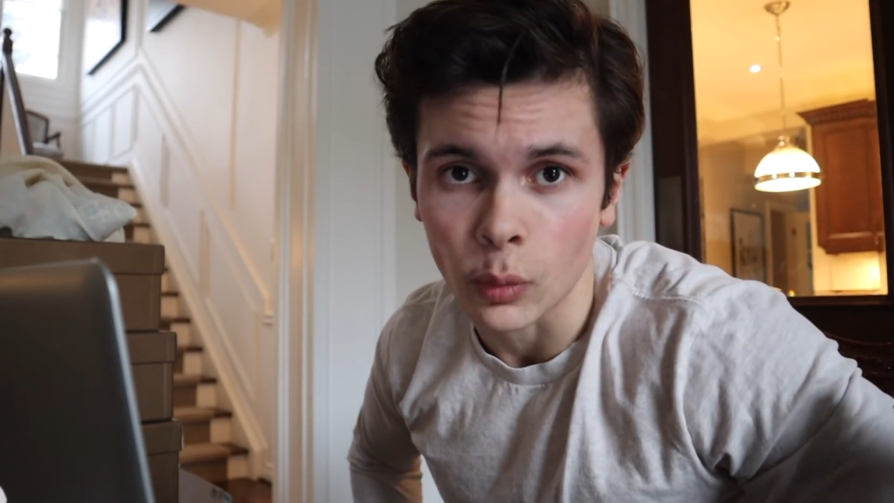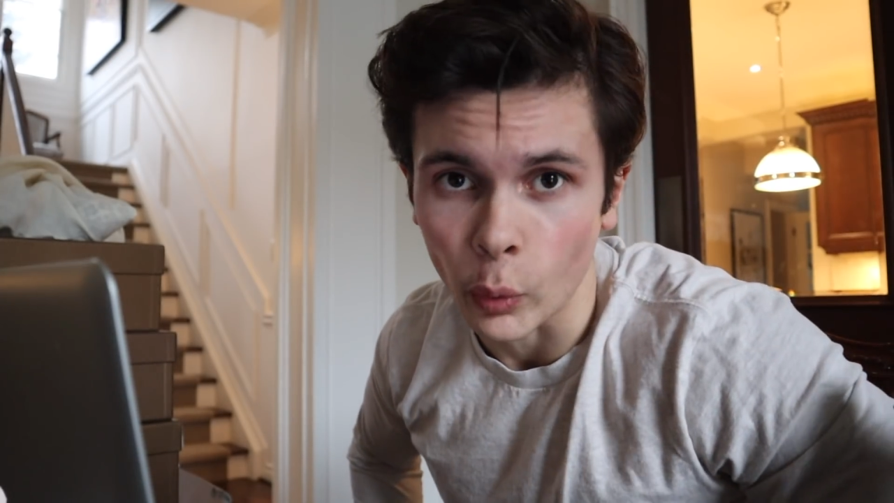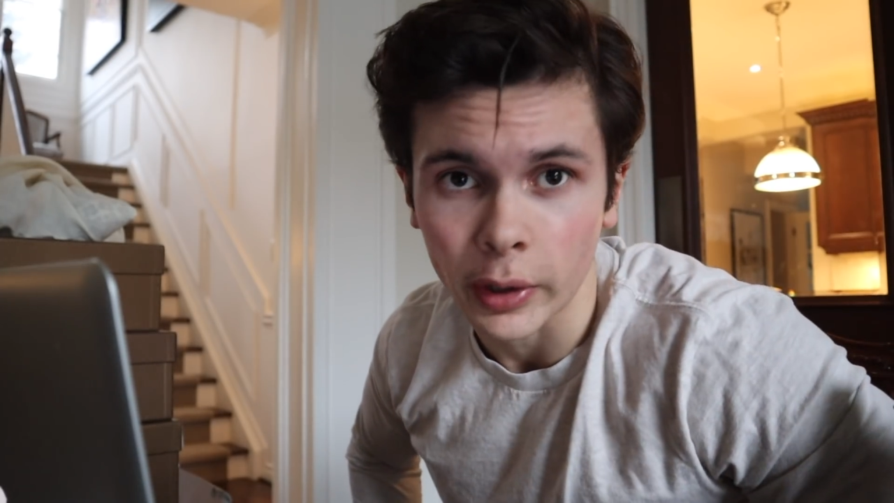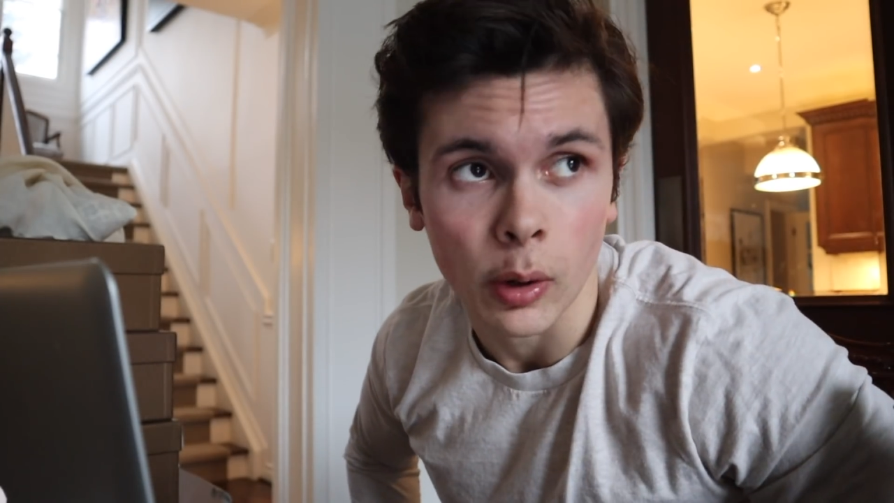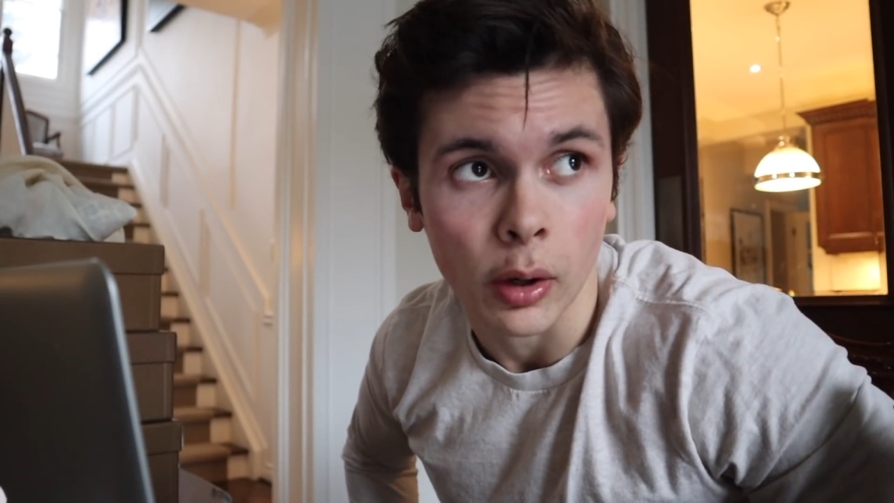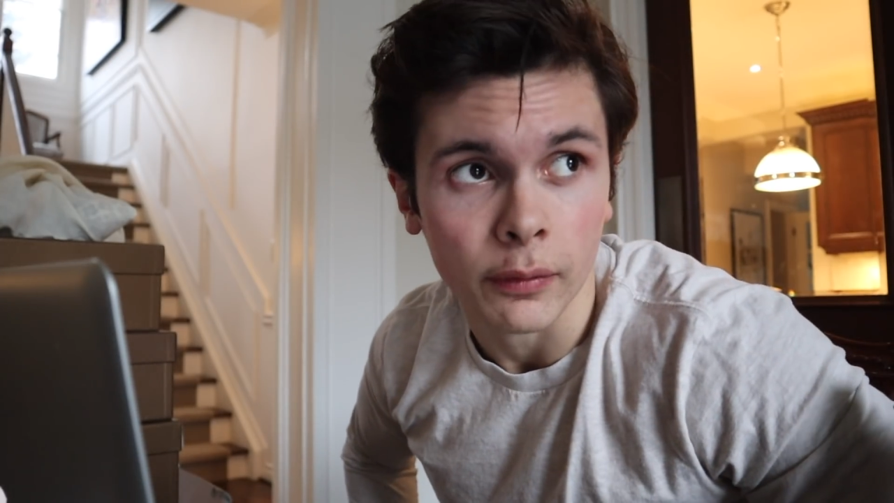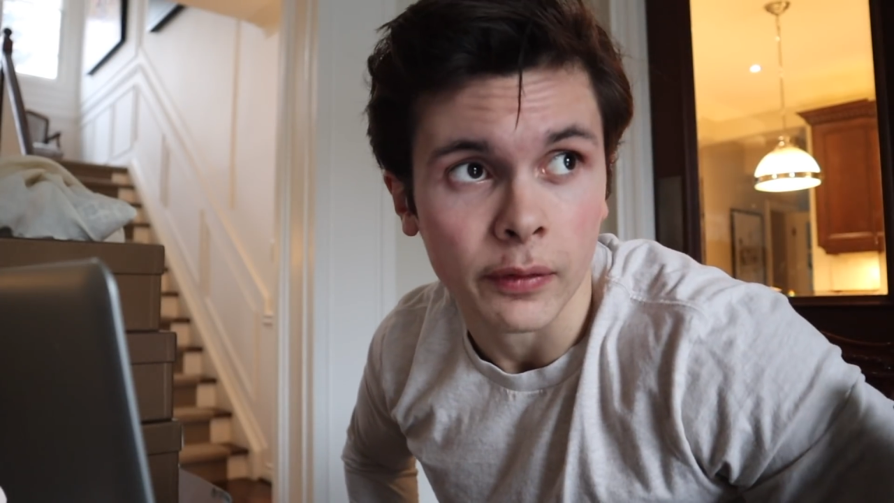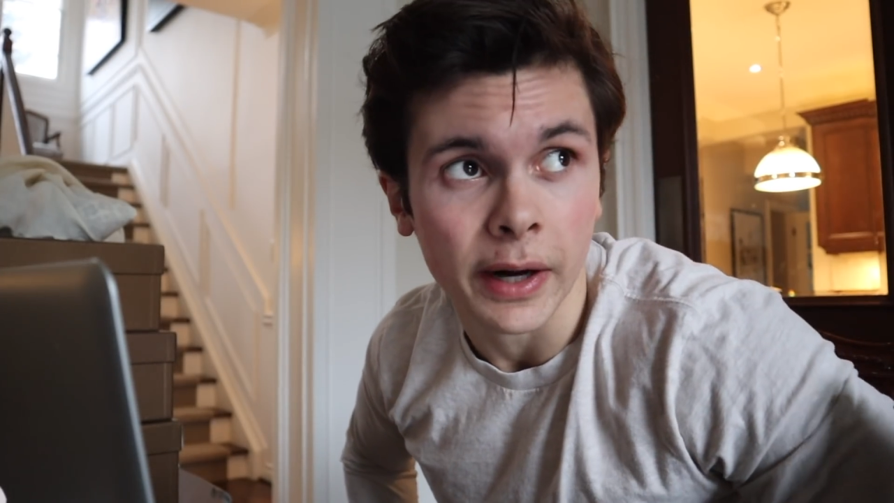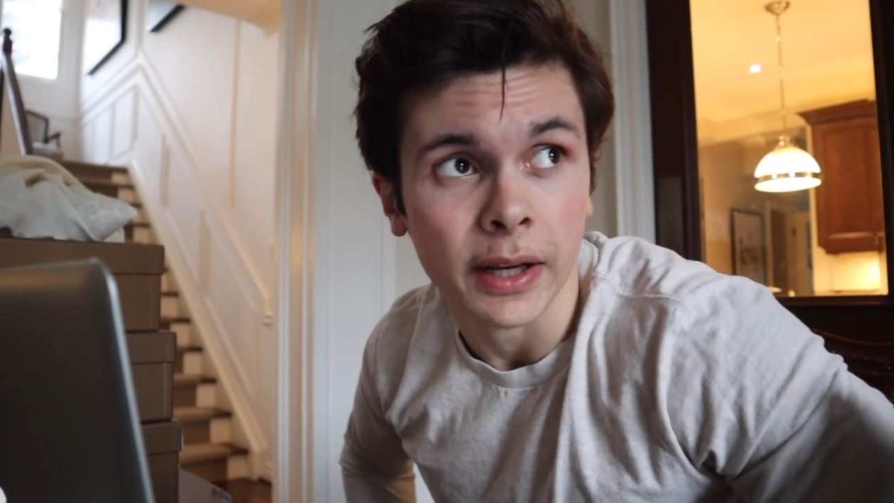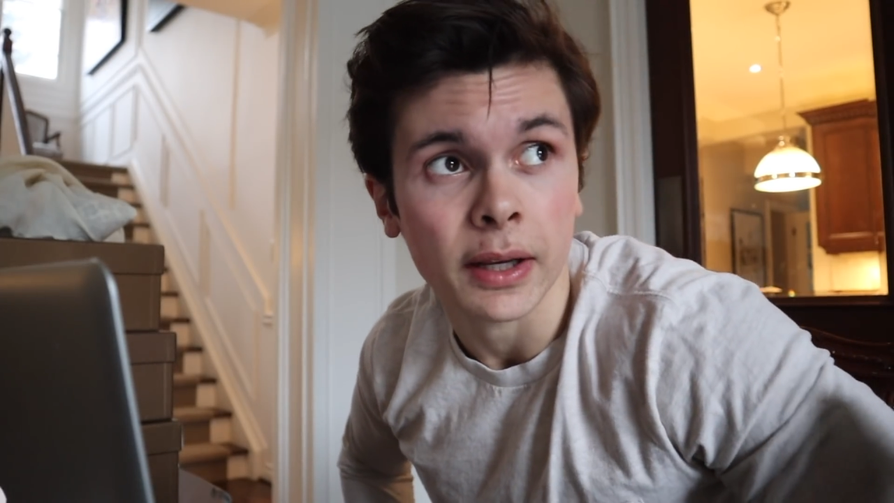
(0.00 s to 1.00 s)
work out on a
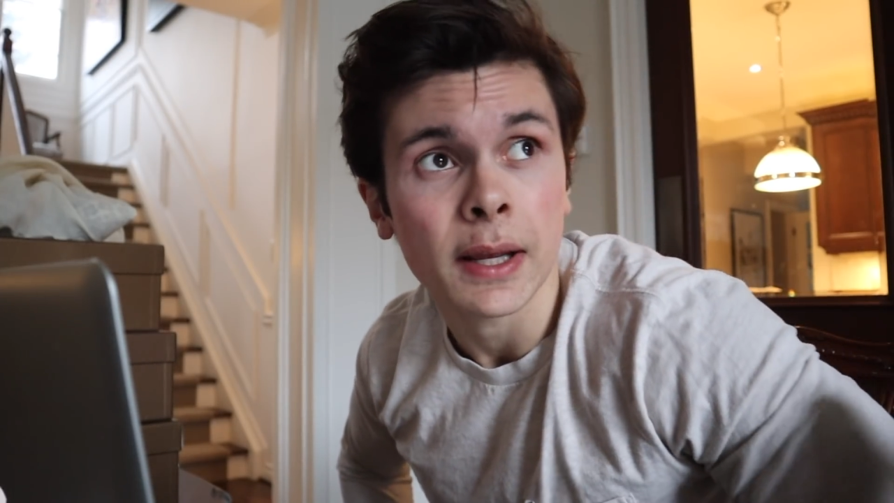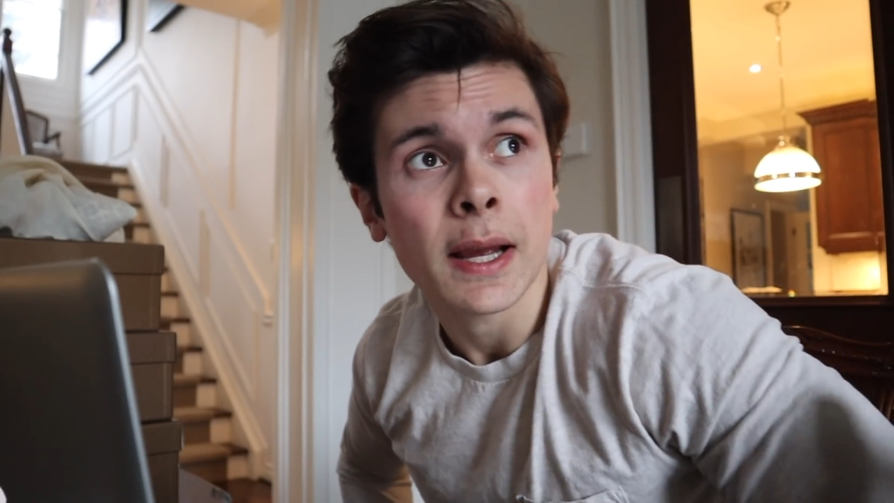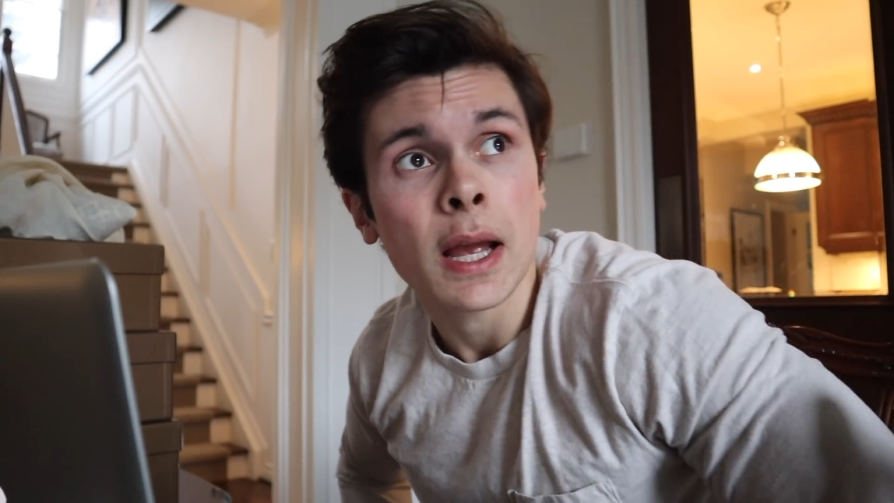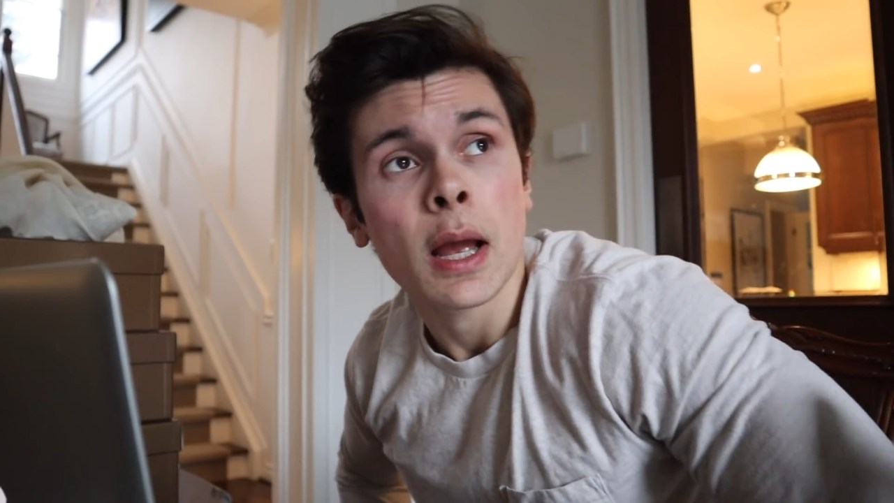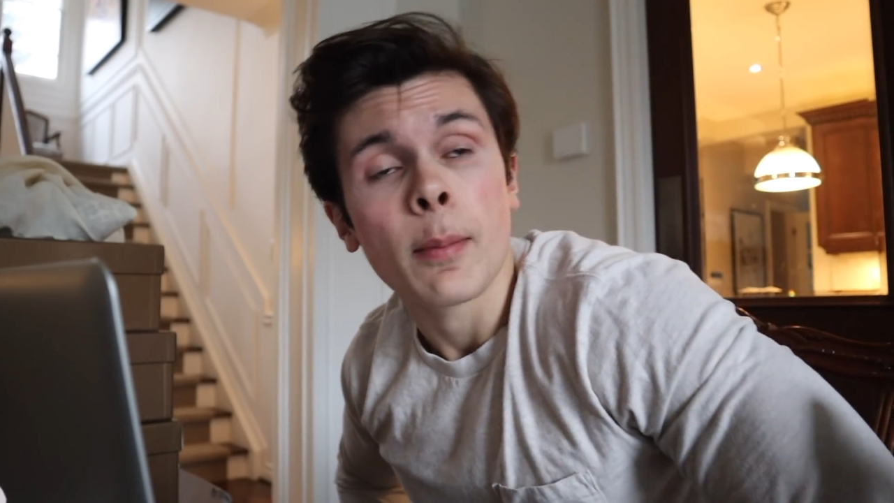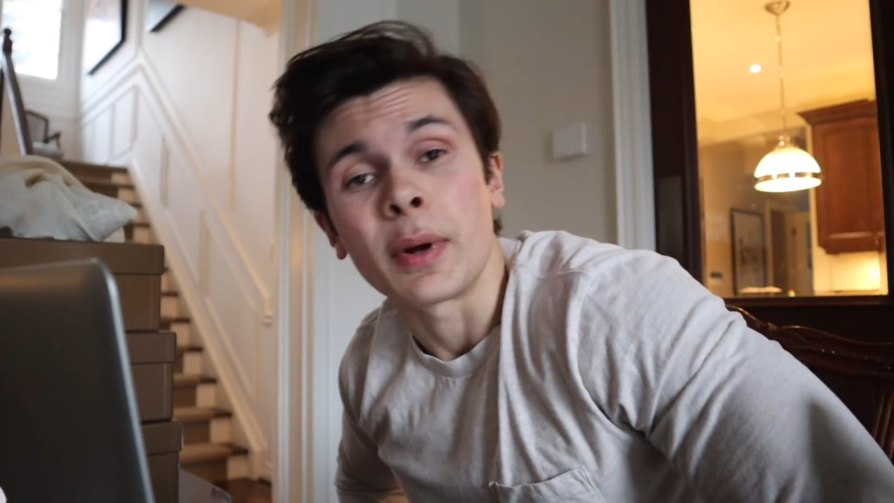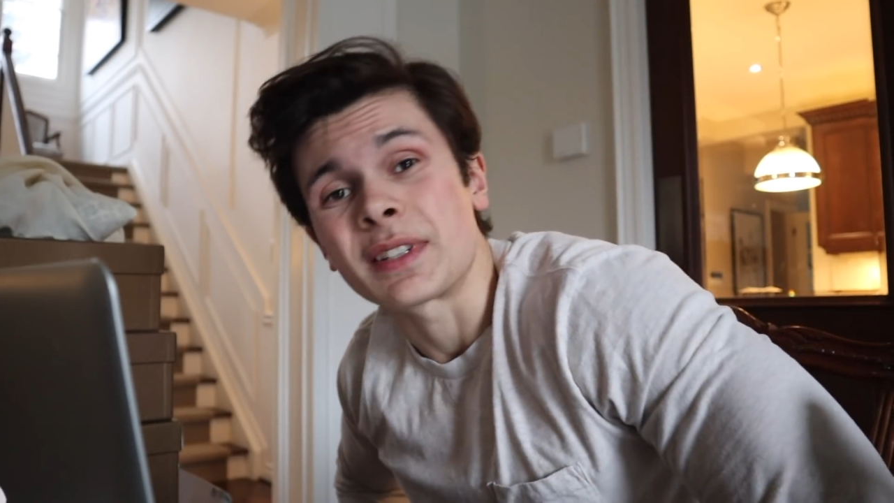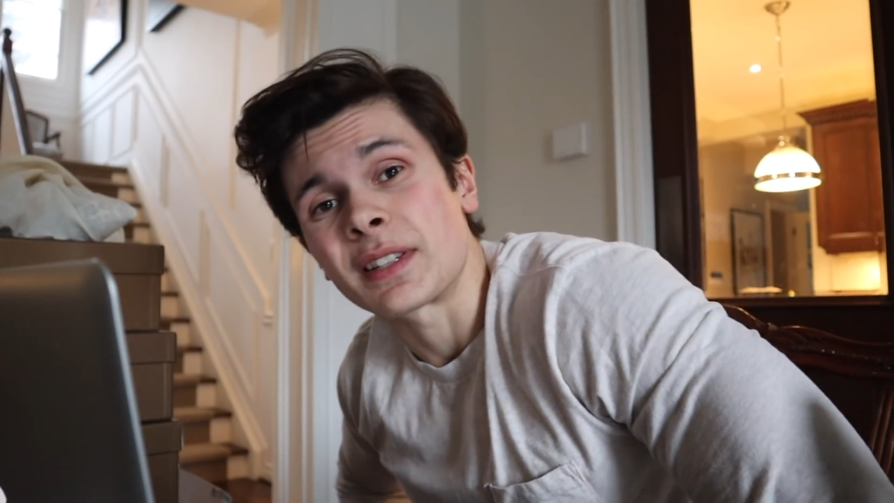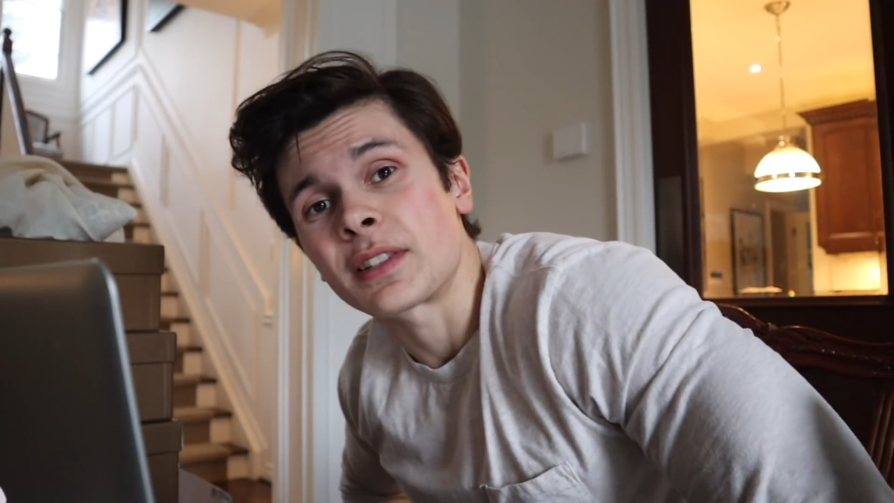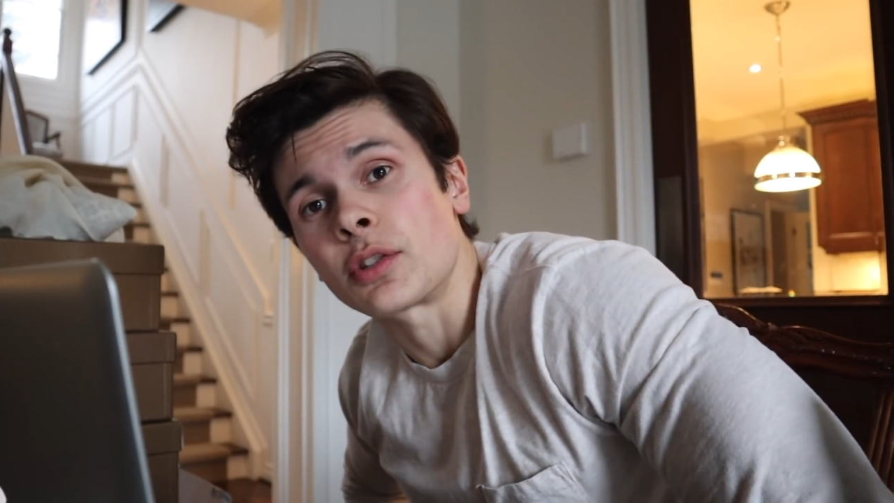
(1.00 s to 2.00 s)
Friday, but
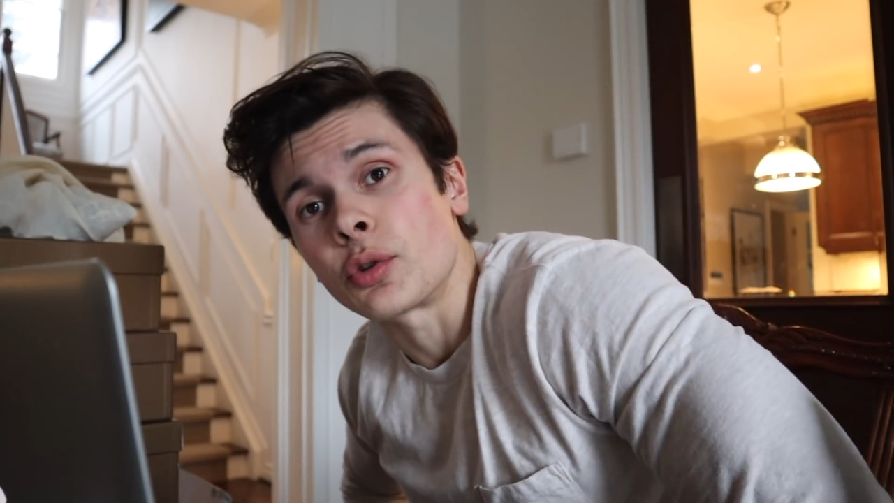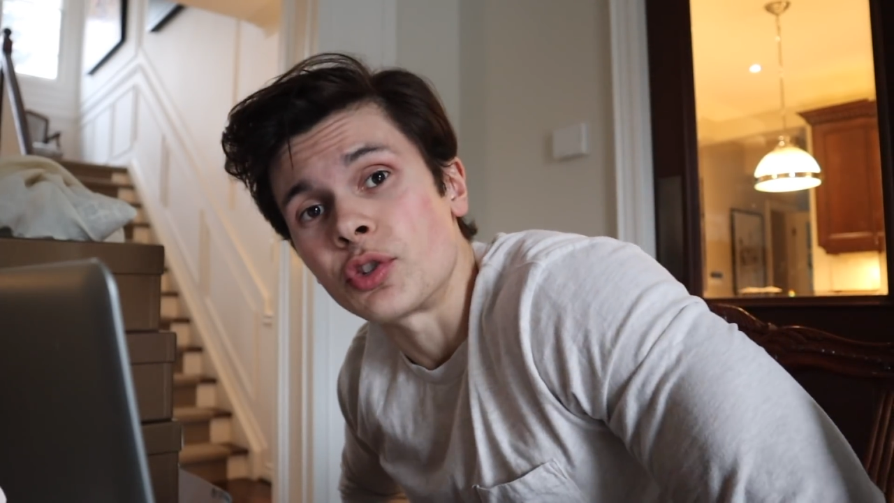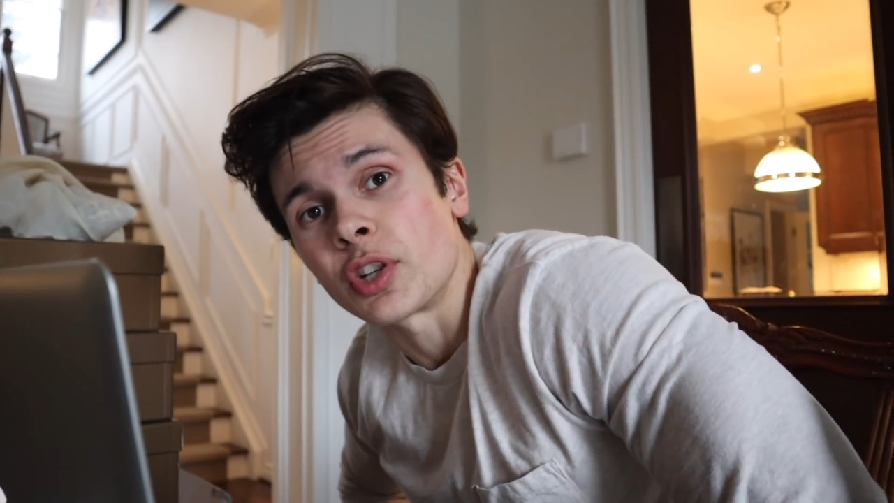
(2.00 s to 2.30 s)
since it's a new